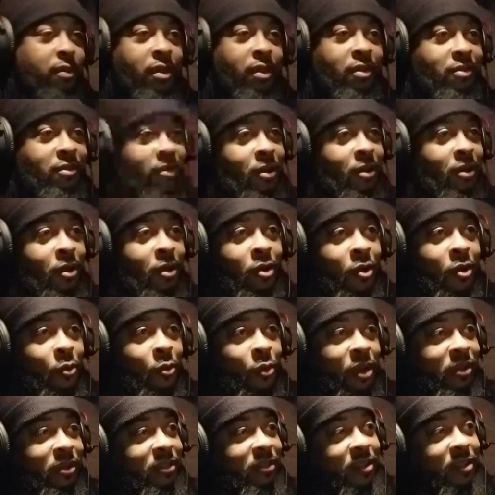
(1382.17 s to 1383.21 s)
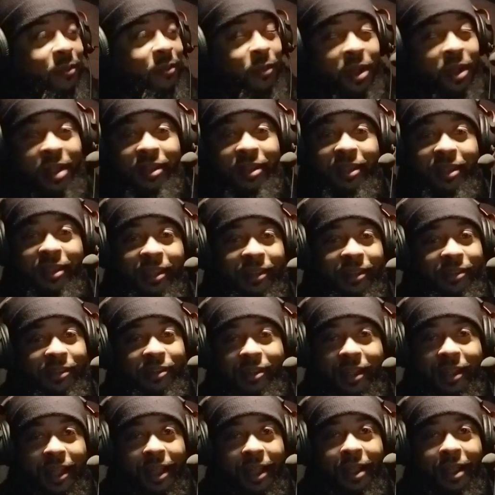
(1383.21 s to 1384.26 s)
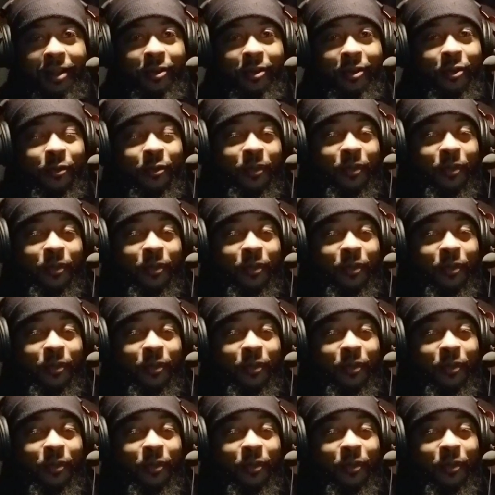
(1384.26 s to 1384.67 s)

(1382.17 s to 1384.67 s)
It's always somebody in Chicago,